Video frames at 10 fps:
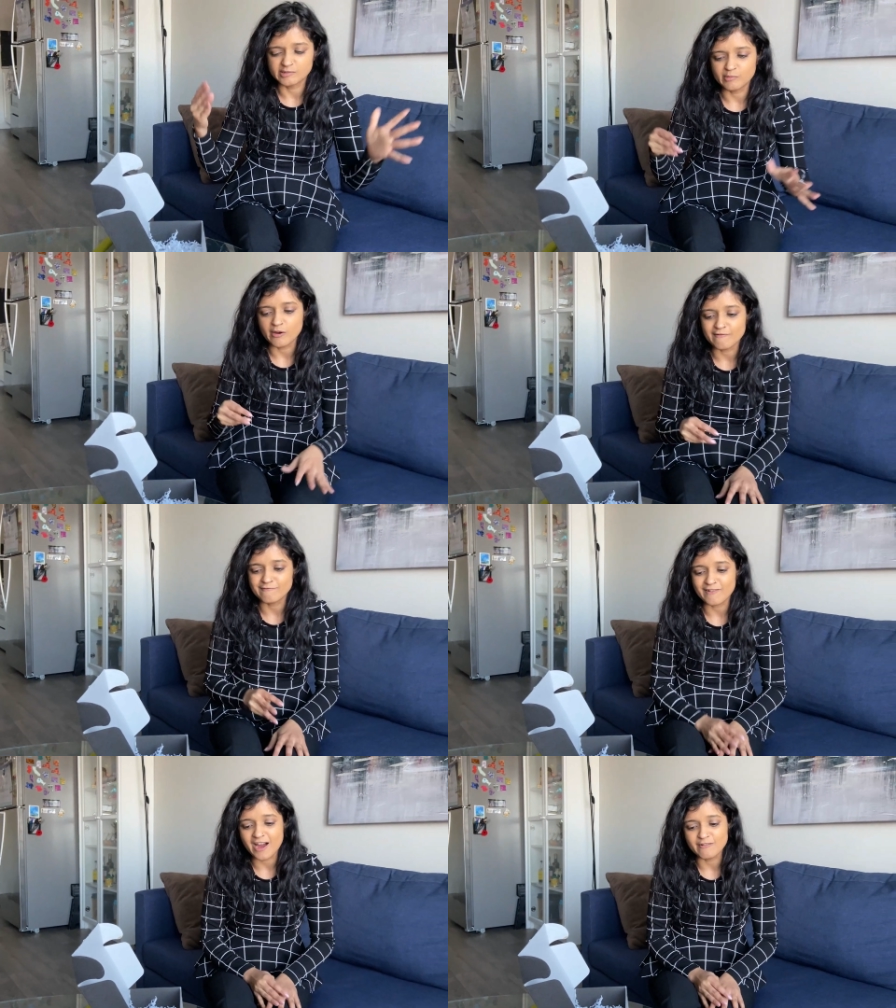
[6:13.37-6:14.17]
about
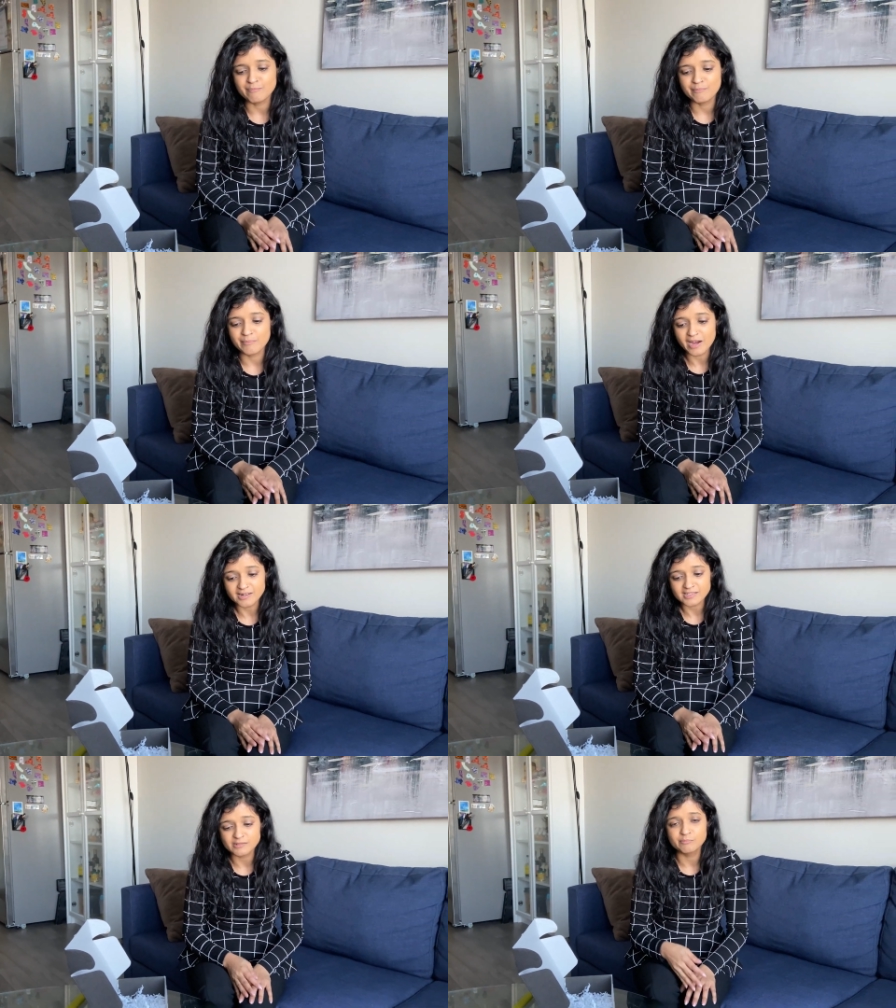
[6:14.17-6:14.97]

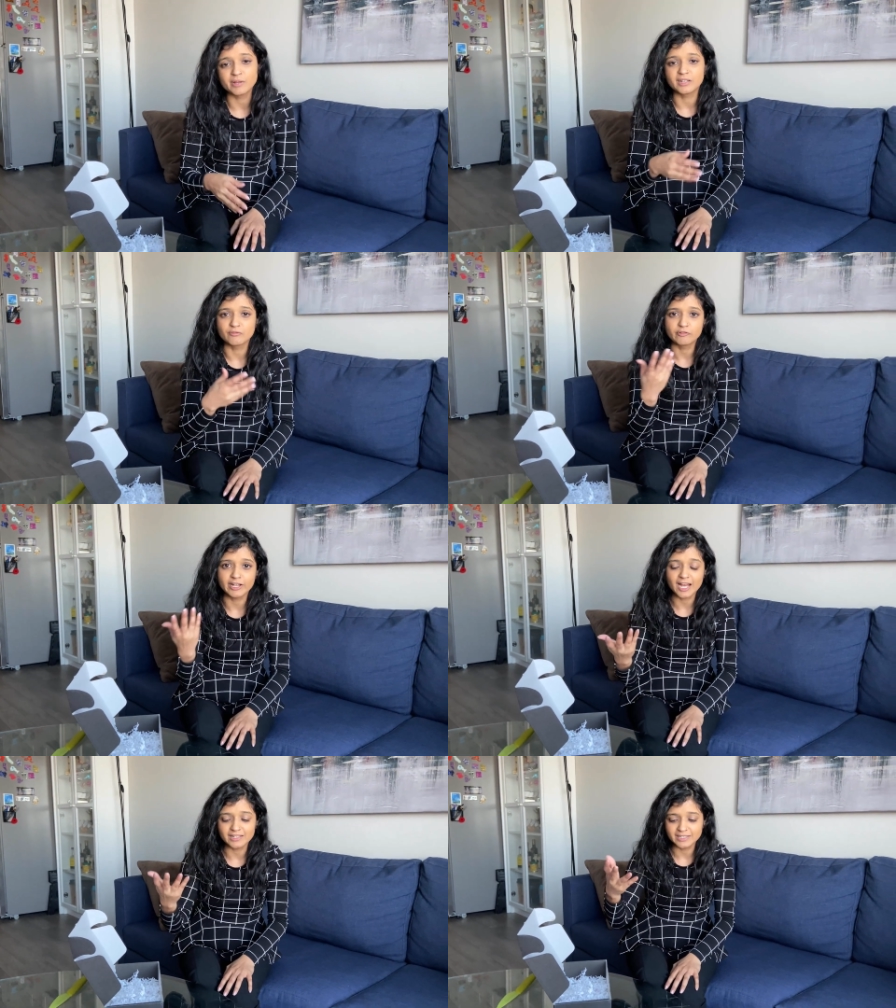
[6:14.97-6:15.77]
$5, but in
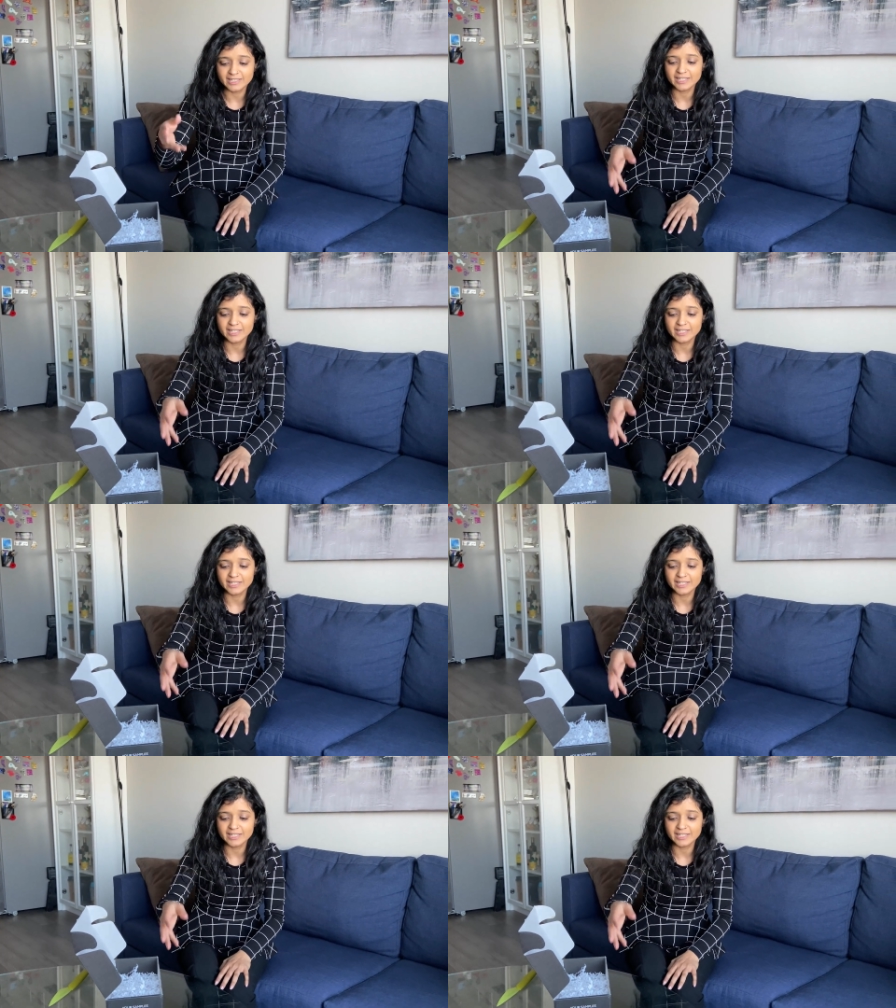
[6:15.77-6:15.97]
reality,